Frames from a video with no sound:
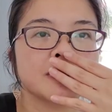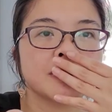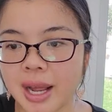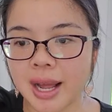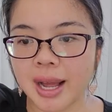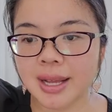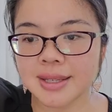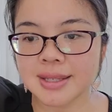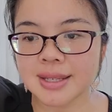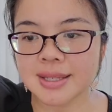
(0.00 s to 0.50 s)

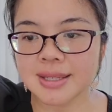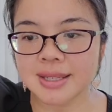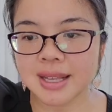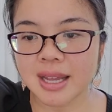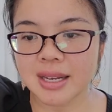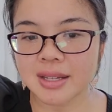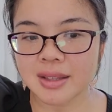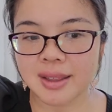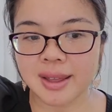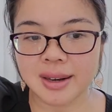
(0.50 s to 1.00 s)
Has a
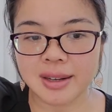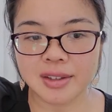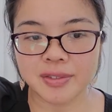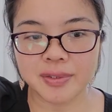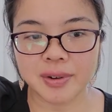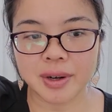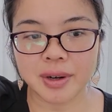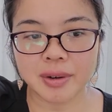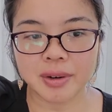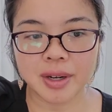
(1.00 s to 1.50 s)
scent that is
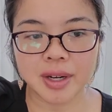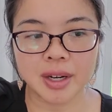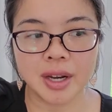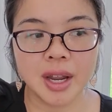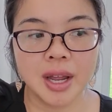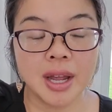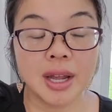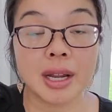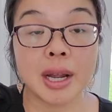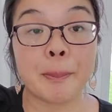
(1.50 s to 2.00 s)
very
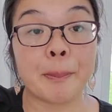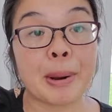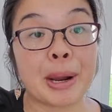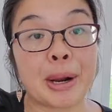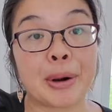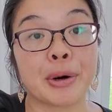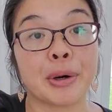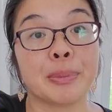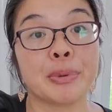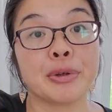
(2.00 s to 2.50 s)

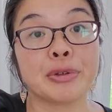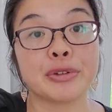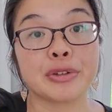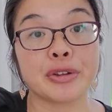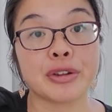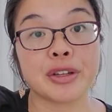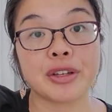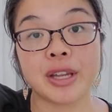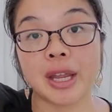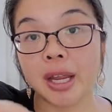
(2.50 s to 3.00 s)
comparable to
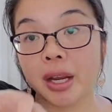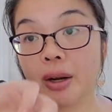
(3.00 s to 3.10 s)
the day